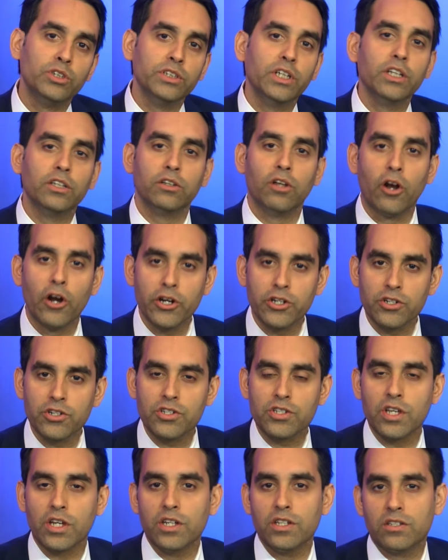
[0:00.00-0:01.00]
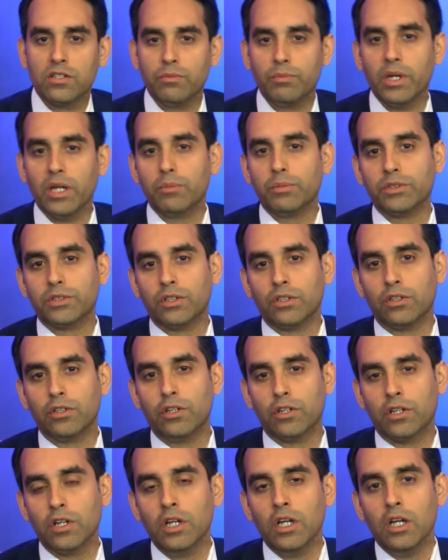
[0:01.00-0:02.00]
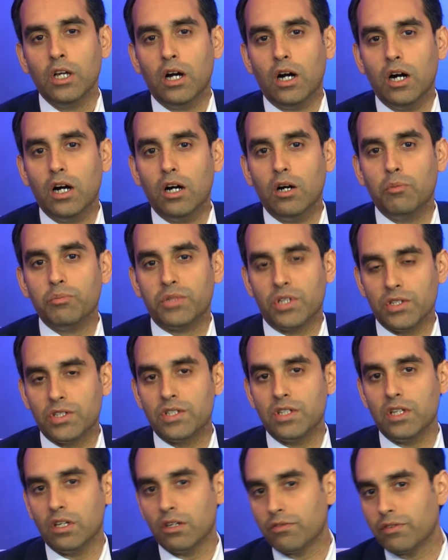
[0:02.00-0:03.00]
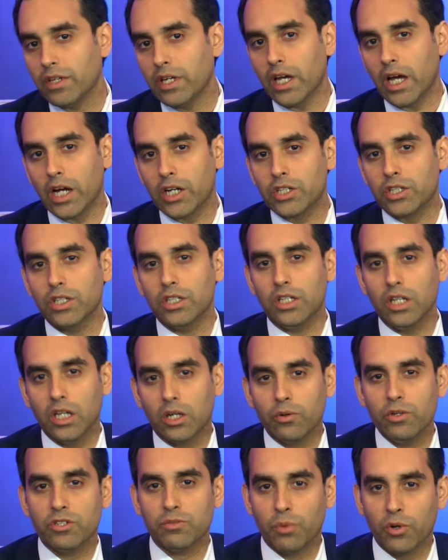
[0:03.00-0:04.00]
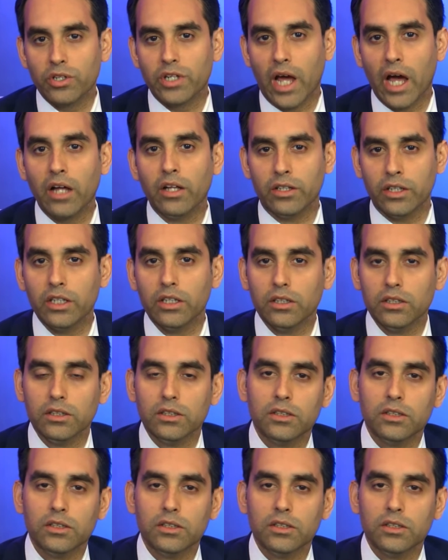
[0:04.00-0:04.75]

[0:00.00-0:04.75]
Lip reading: we'll need larger studies to be able to look to see if they actually decrease mortality.